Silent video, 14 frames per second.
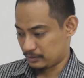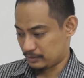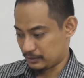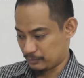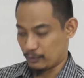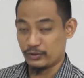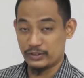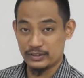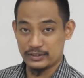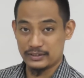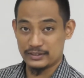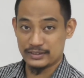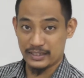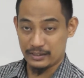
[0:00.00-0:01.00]
the bodies
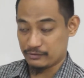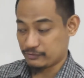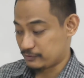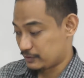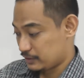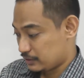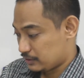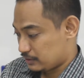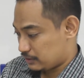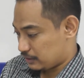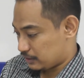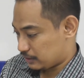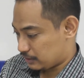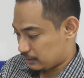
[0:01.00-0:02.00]
itself,
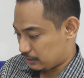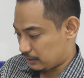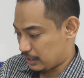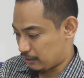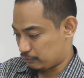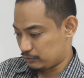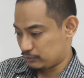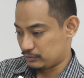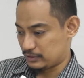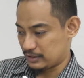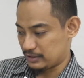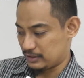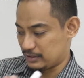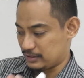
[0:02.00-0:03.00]
and how it
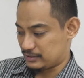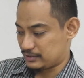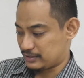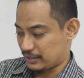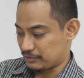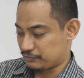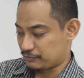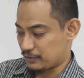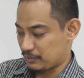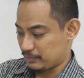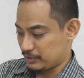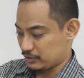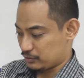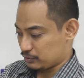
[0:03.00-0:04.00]
is
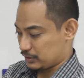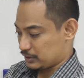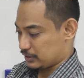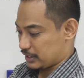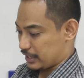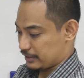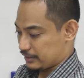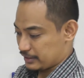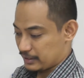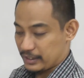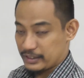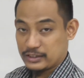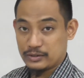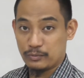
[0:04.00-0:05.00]
transformed into the
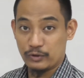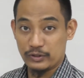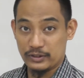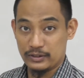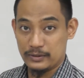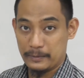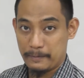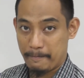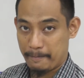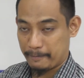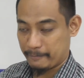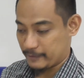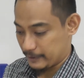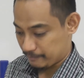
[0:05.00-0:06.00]
idealized model,
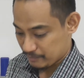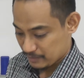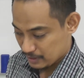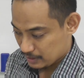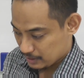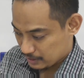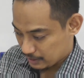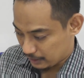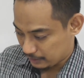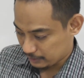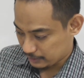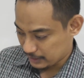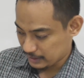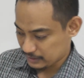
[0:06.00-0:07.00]
right?
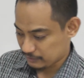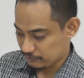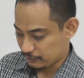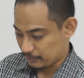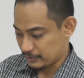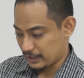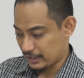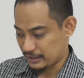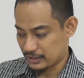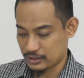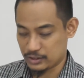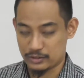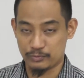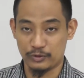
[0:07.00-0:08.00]
And then from the
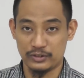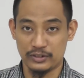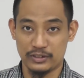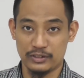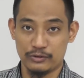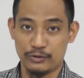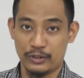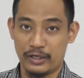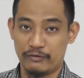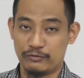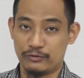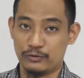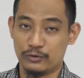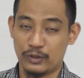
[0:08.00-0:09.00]
idealized model, you
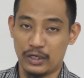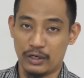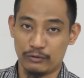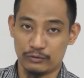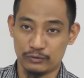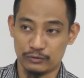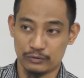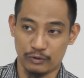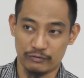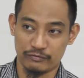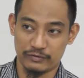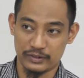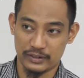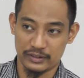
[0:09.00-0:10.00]
have to know how to
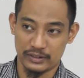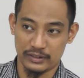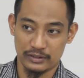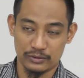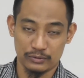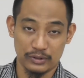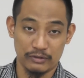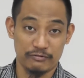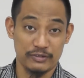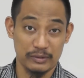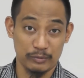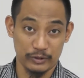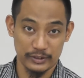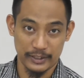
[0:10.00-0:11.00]
convert it into a
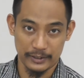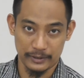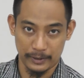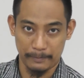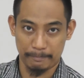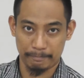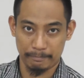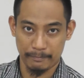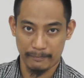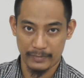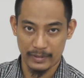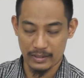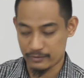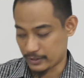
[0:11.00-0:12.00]
free body diagram,
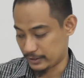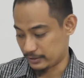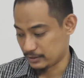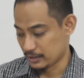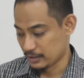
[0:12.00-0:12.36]
right?